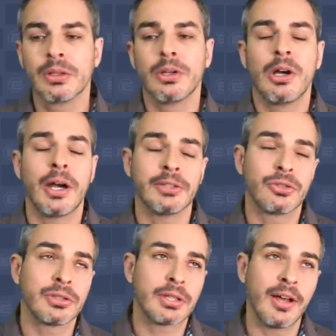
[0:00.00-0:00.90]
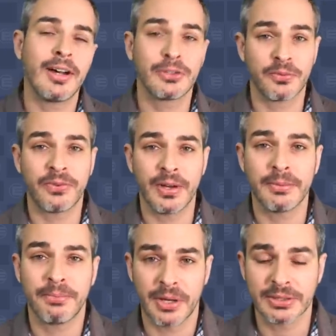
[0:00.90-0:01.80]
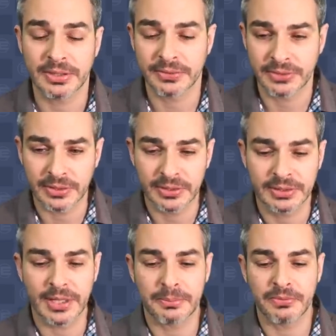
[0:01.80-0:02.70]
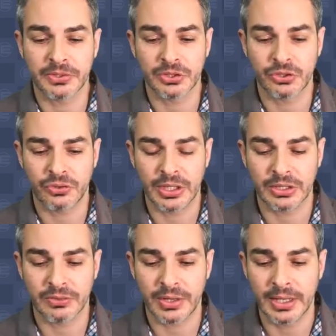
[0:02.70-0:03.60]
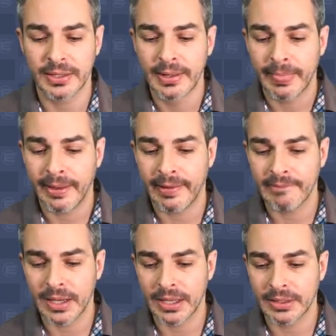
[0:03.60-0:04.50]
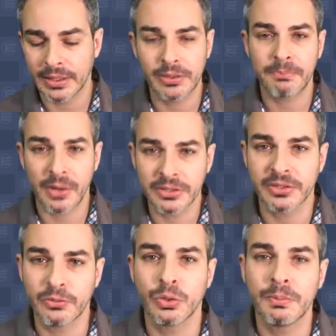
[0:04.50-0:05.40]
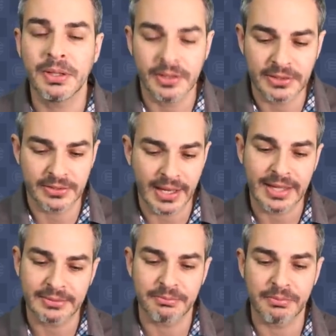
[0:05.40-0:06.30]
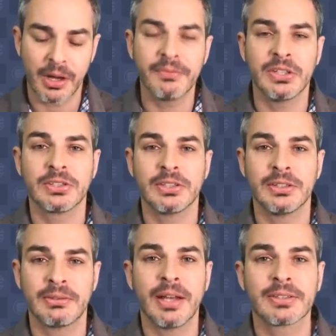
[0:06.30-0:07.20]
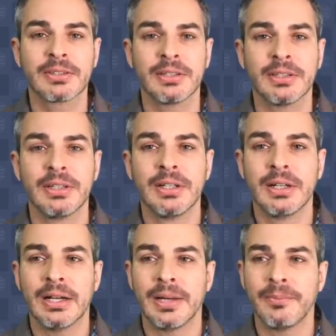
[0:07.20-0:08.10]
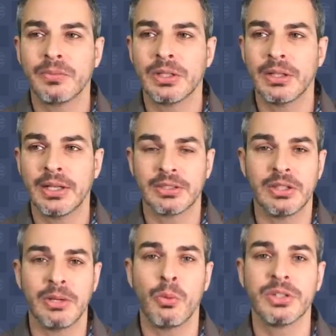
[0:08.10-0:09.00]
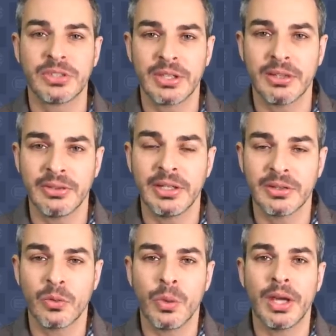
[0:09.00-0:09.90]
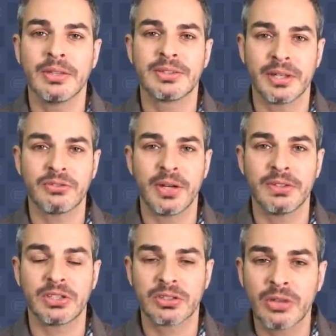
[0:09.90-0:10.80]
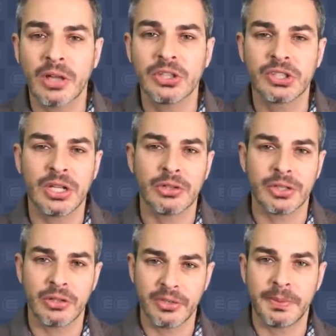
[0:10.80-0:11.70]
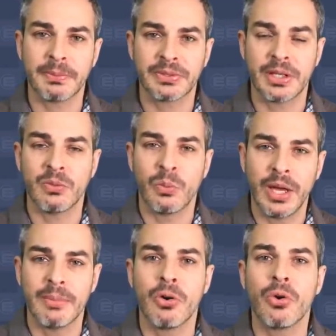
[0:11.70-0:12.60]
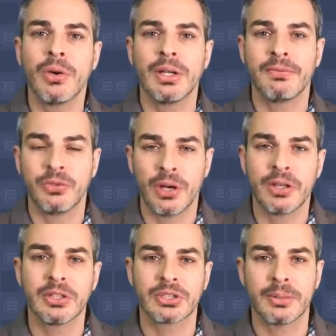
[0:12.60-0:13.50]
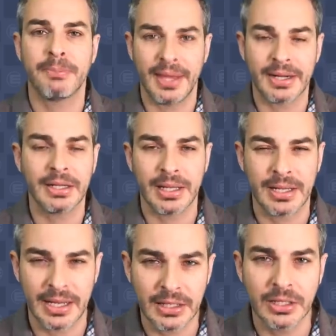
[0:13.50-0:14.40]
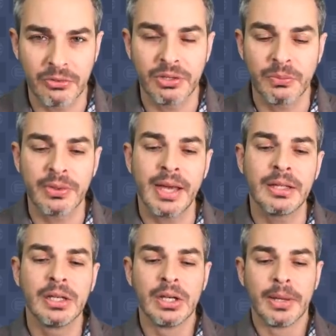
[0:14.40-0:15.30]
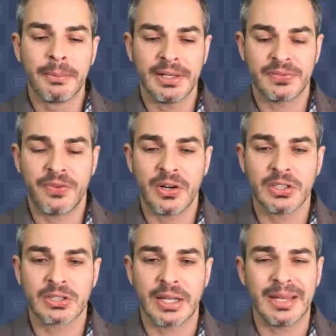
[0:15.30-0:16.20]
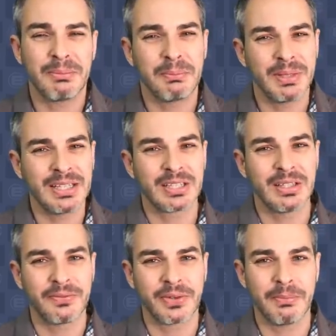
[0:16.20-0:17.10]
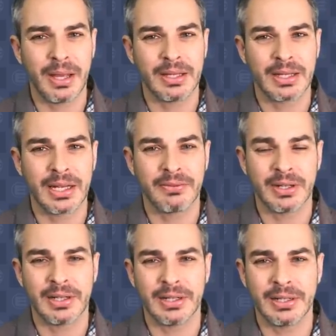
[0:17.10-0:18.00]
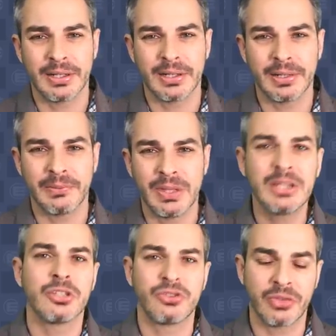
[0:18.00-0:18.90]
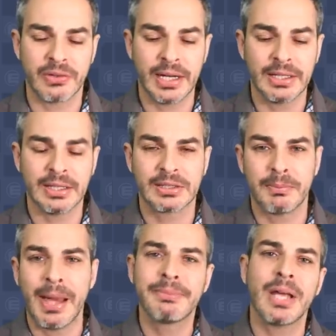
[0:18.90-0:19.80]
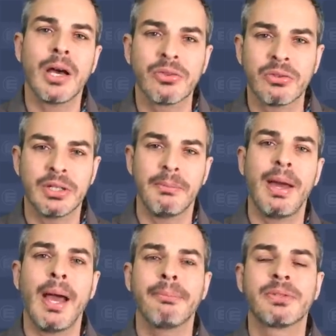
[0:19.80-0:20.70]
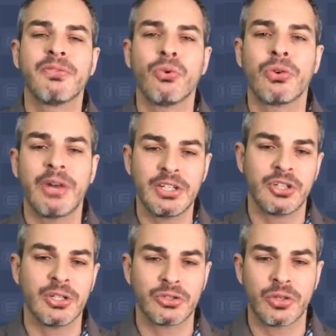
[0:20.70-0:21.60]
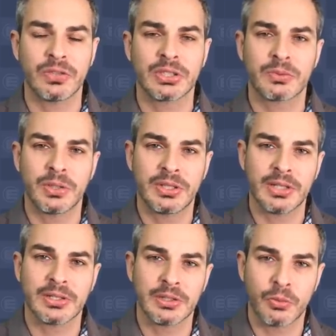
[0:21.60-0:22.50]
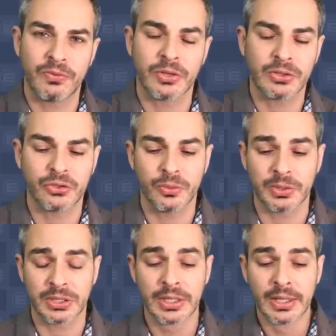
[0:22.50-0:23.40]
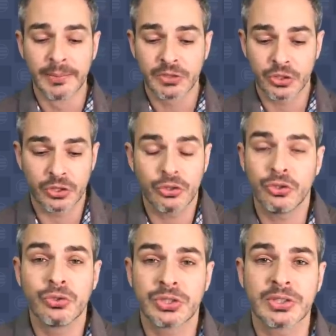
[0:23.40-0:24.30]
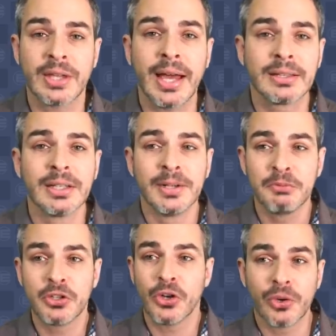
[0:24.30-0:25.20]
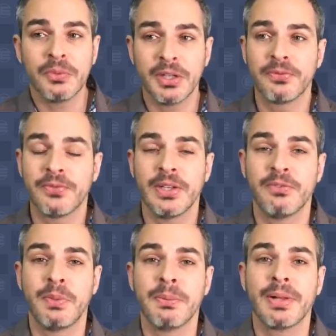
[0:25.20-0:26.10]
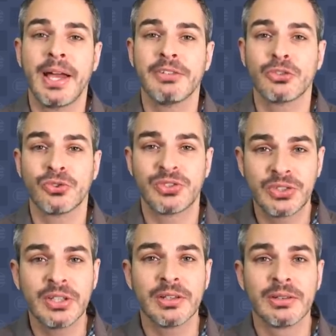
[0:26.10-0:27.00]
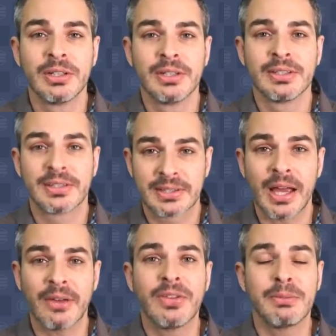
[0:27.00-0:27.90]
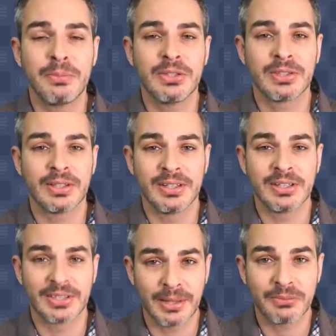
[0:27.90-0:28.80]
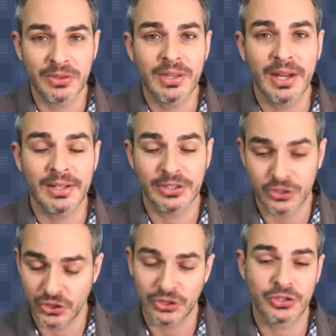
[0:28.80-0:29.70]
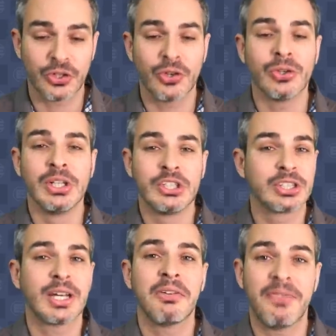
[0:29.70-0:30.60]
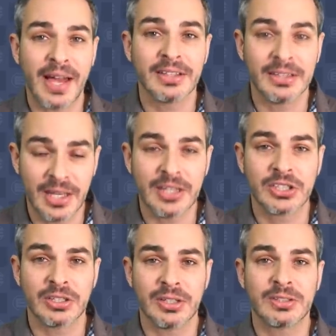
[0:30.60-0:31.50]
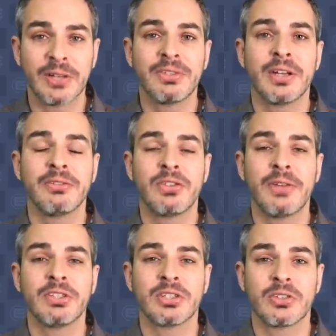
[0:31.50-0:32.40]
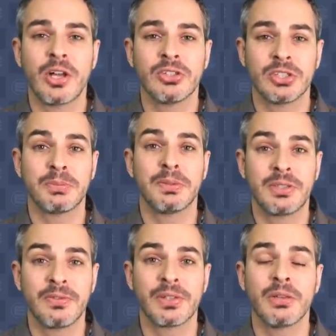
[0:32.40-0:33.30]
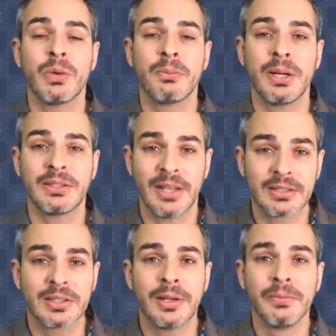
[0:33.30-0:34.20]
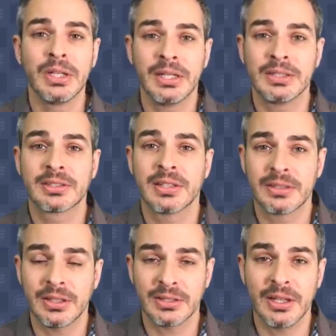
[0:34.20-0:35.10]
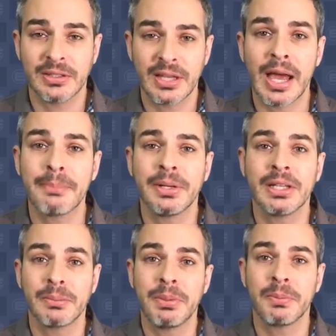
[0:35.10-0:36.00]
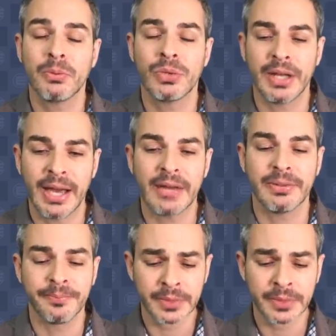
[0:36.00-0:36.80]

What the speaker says: All right, so it's hard to find positives in this type of a situation, right? The positive would be is that obviously Tesla is once again leading the way in self-driving technology. Now, a lot of people say Waymo and a few others are better, and I kind of agree with that. But as far as, but that's a different kind of a industry, right? That's mapped out 3D maps for ride-sharing services, where Tesla is more for consumers. So the good news is that, you know, if people are having to steal stuff, that means that there's something there and it's good. So just kind of validation and self-driving technology, specifically one by Tesla, is happening and people want to have them.